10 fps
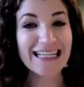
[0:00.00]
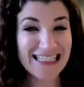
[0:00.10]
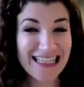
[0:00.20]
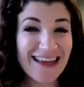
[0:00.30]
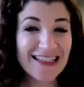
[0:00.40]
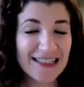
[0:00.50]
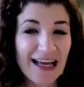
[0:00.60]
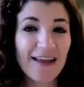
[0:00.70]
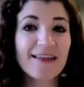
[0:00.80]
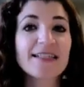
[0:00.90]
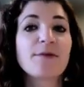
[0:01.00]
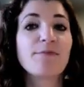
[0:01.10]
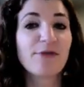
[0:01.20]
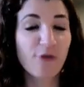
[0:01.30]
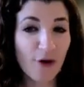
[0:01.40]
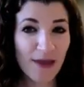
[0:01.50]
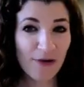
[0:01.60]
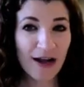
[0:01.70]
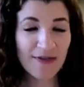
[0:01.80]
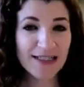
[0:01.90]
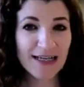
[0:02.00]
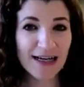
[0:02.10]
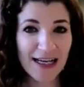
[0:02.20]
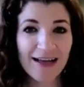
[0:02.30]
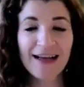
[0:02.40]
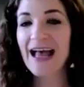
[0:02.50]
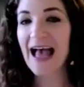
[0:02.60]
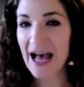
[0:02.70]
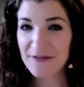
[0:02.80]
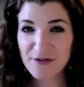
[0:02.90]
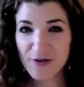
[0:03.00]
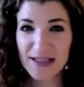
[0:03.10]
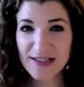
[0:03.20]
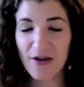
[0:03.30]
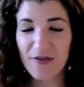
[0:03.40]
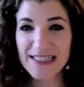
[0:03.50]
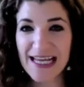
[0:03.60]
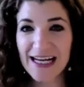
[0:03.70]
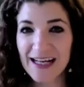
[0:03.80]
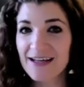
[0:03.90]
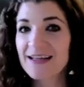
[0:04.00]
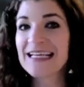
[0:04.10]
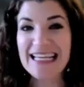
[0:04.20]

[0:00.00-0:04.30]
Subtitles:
Did they decide this before they ran the study, after they saw the data?